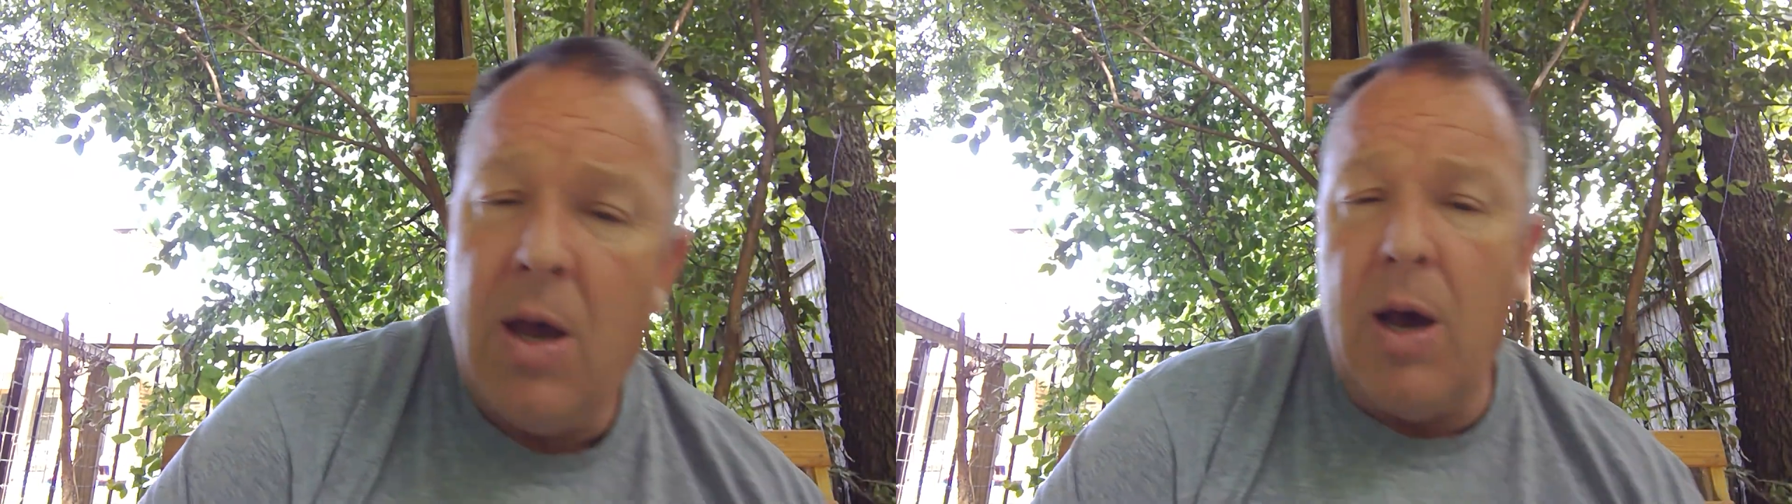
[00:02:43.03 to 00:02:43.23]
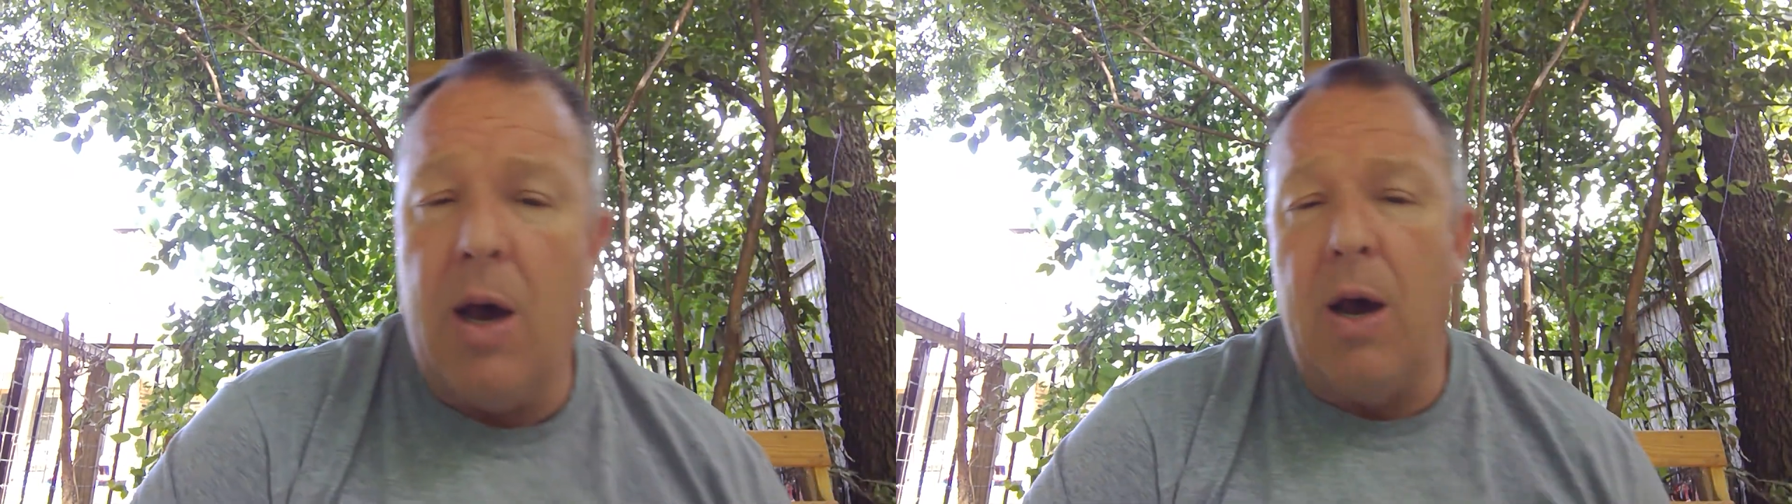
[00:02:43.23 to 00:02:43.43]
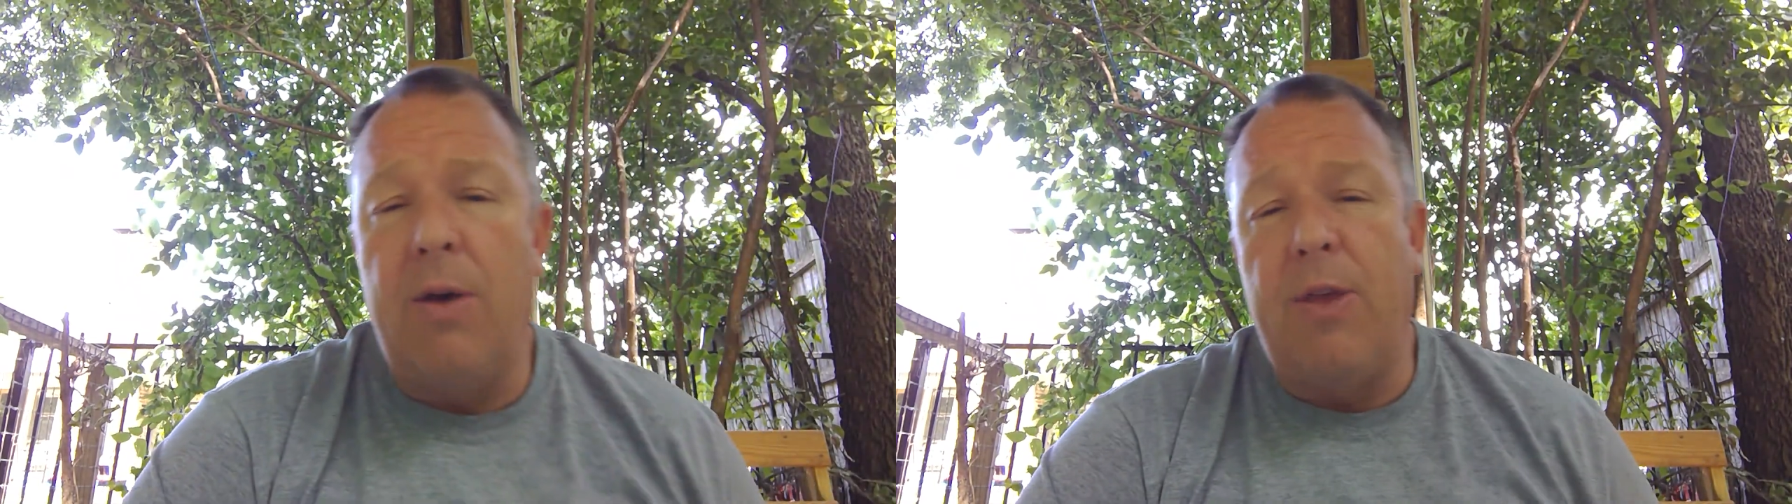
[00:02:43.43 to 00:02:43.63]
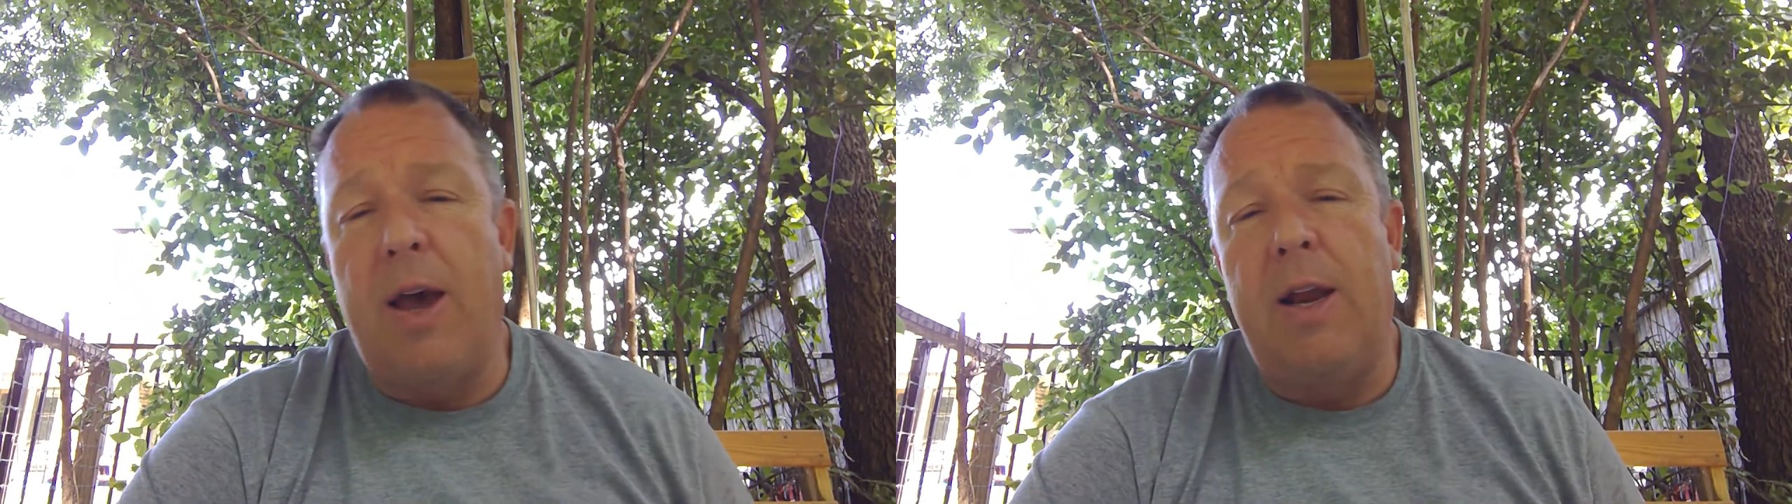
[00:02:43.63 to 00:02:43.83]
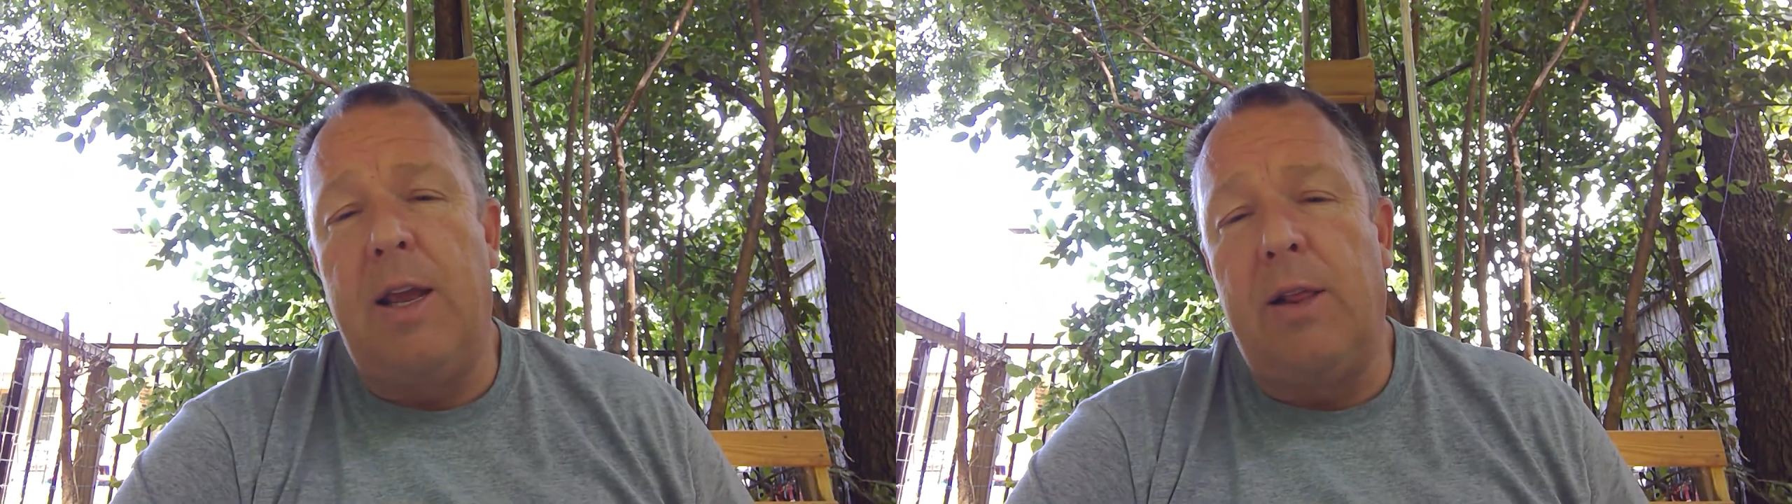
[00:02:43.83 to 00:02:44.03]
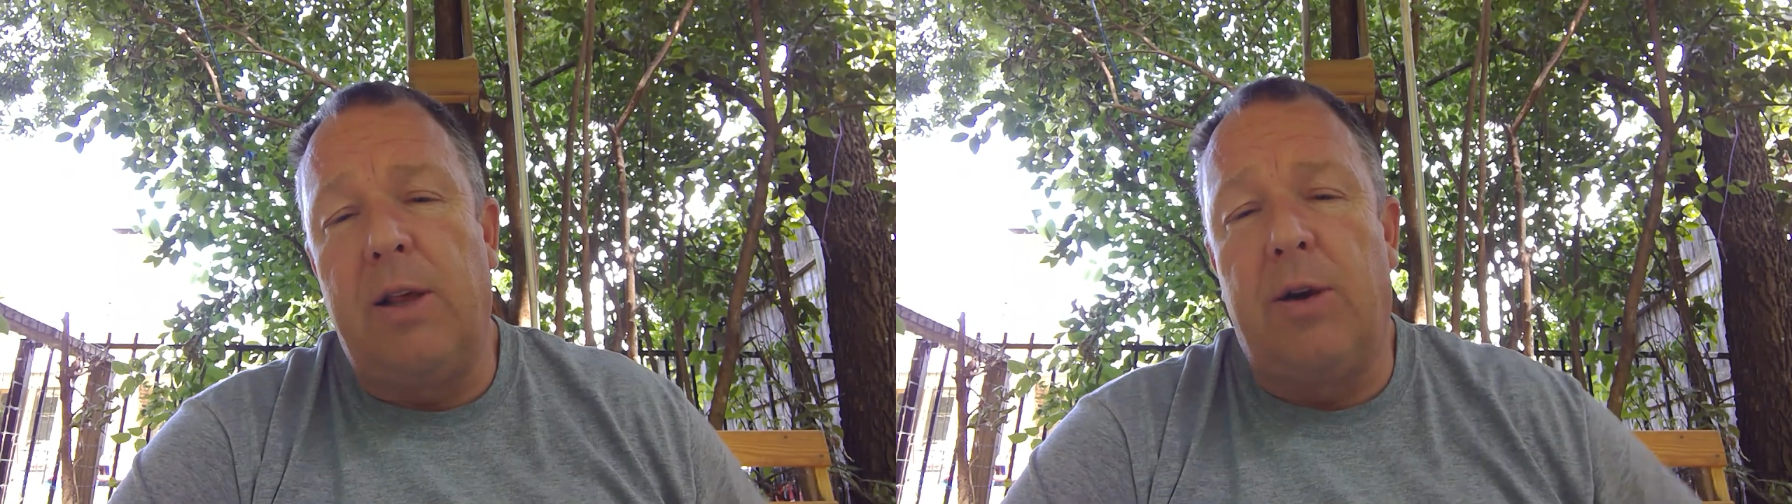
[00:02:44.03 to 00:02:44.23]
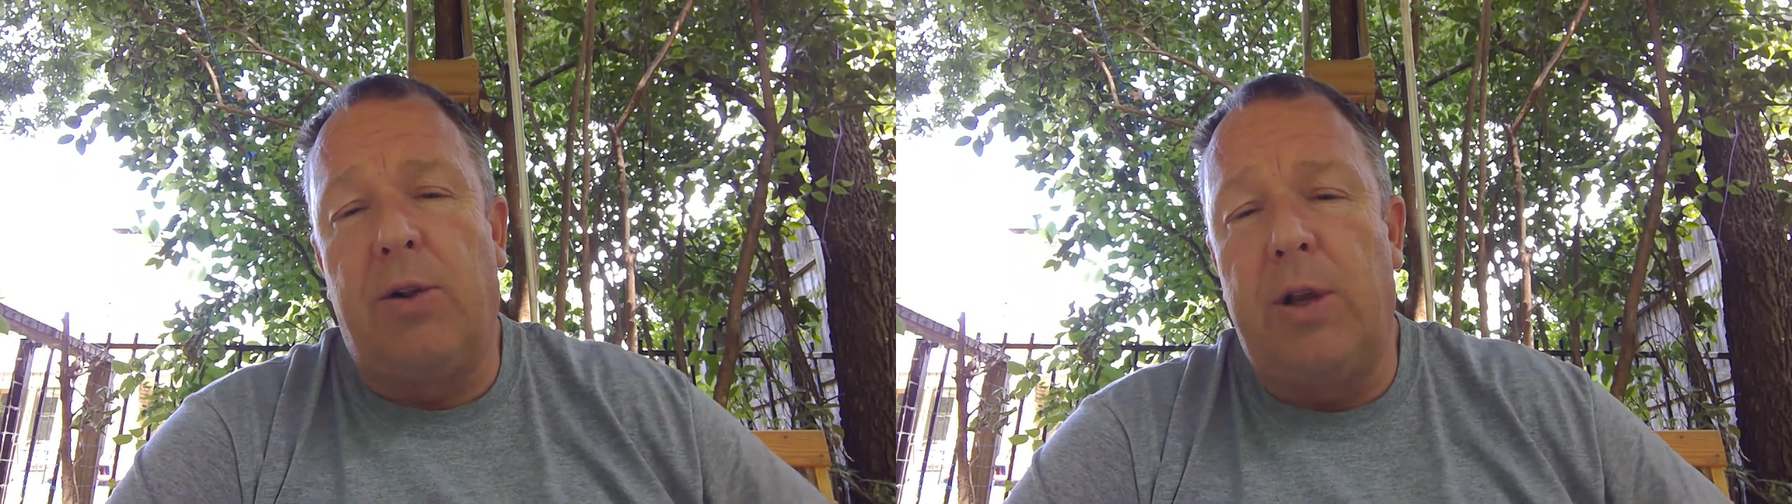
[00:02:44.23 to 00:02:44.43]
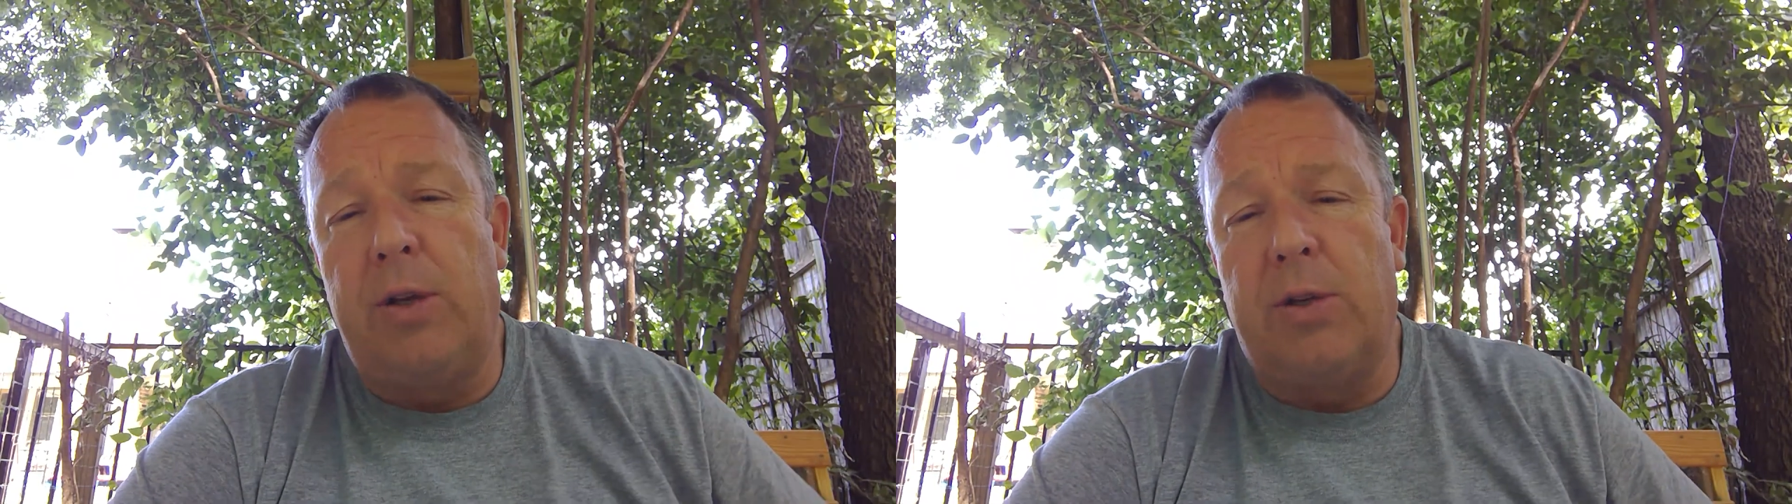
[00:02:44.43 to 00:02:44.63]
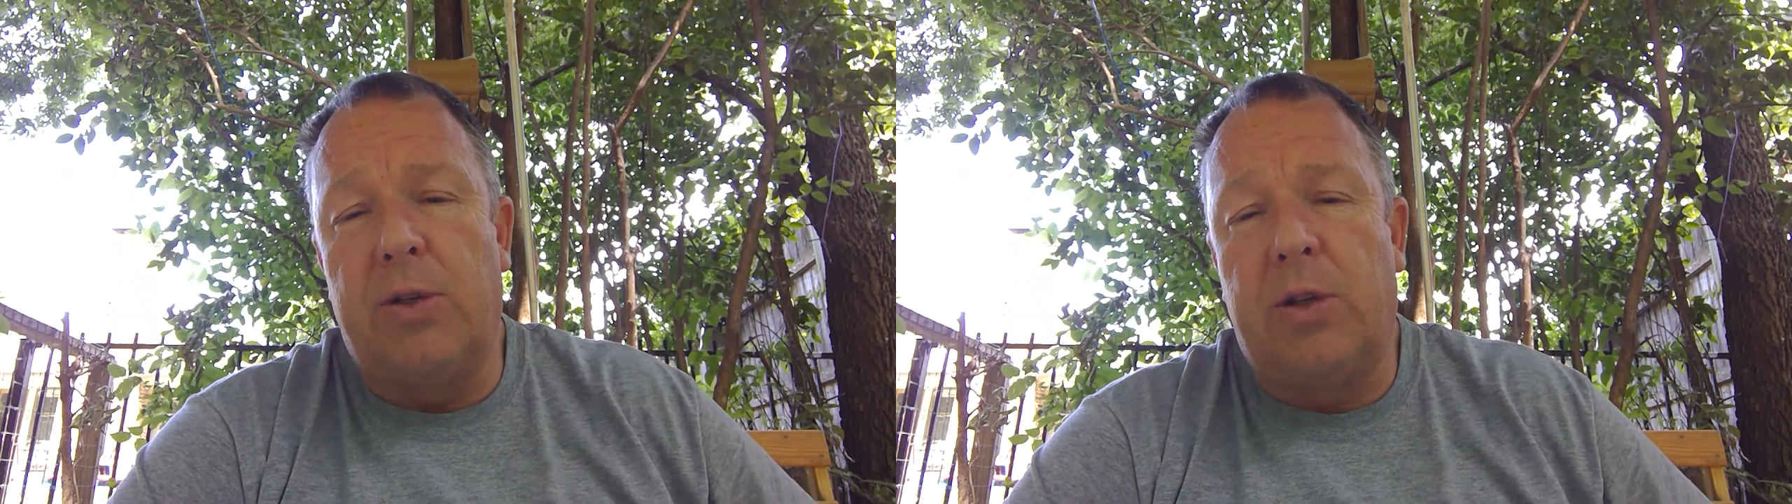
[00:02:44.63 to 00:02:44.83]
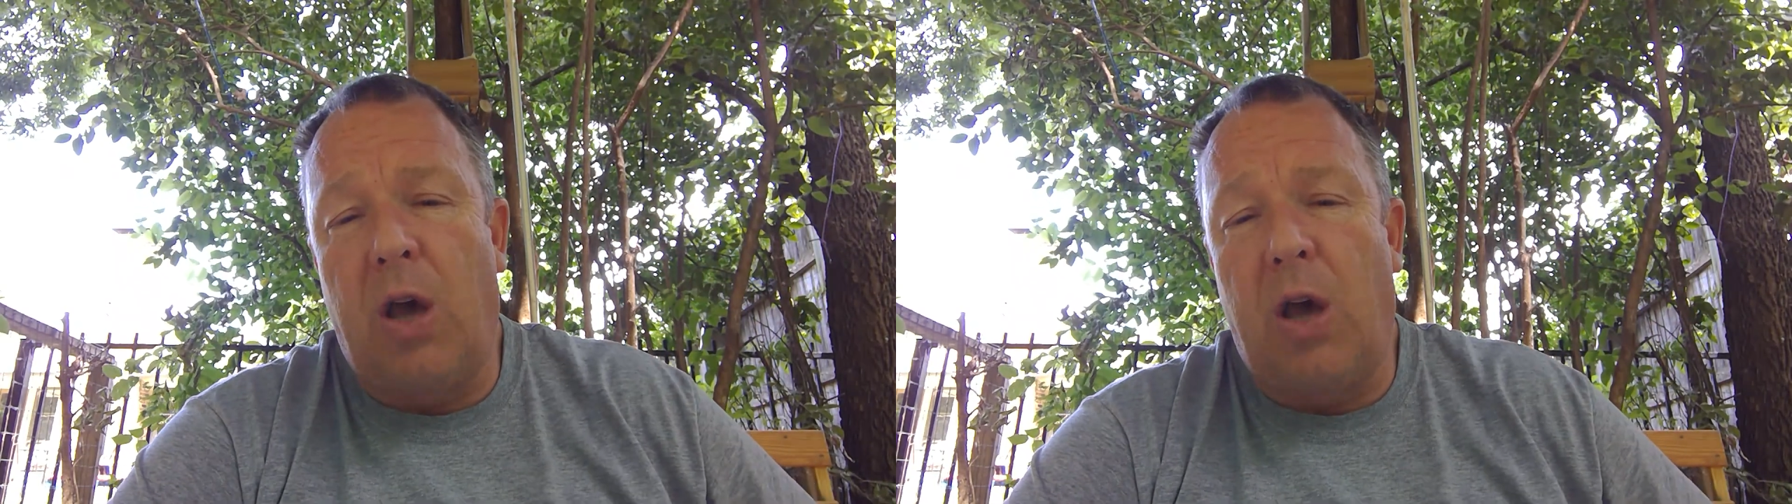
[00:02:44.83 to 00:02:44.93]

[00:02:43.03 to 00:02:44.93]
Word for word: uh, that he literally just